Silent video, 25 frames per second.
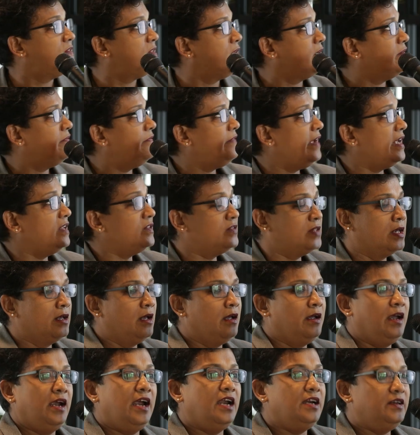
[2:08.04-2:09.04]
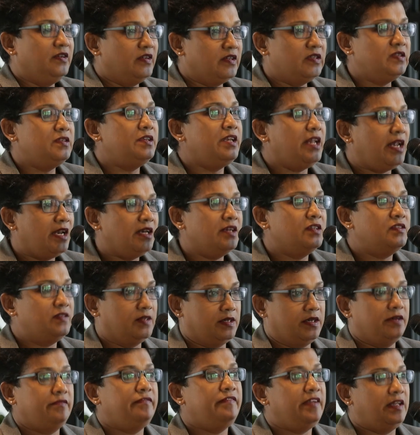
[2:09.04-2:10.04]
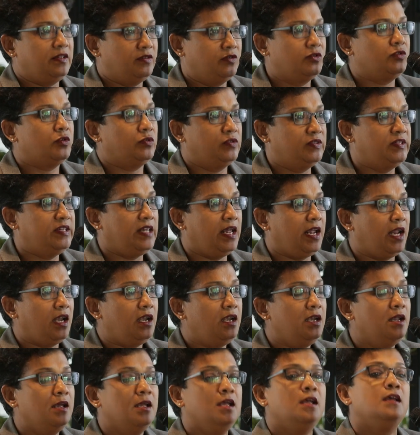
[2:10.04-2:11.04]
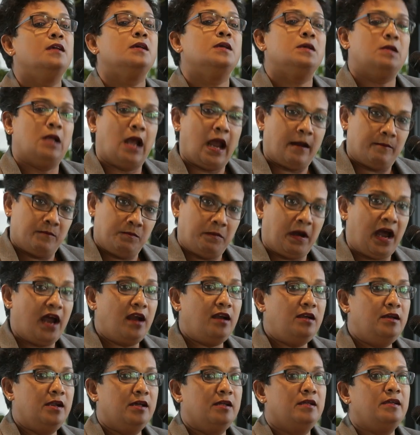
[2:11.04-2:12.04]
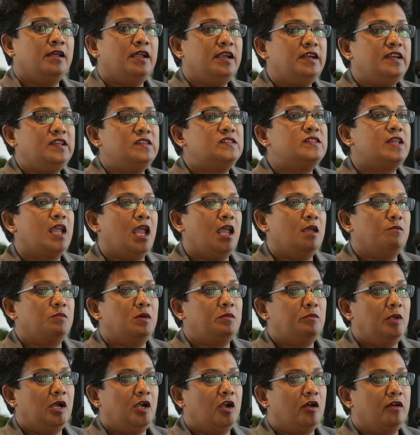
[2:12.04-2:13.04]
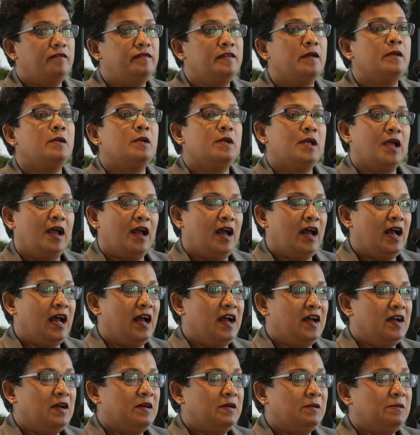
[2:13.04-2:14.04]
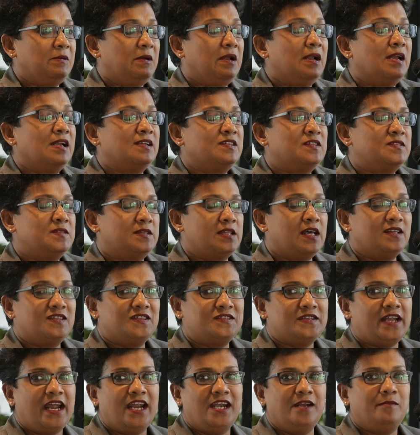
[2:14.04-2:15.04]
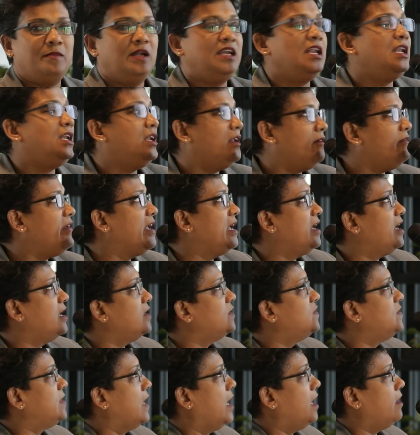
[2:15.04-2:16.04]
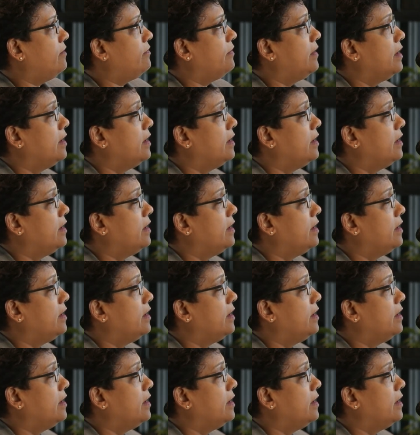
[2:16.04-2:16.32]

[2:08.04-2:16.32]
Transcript: surface. It just needs a surface to sit, but it is capable of sustainably living itself.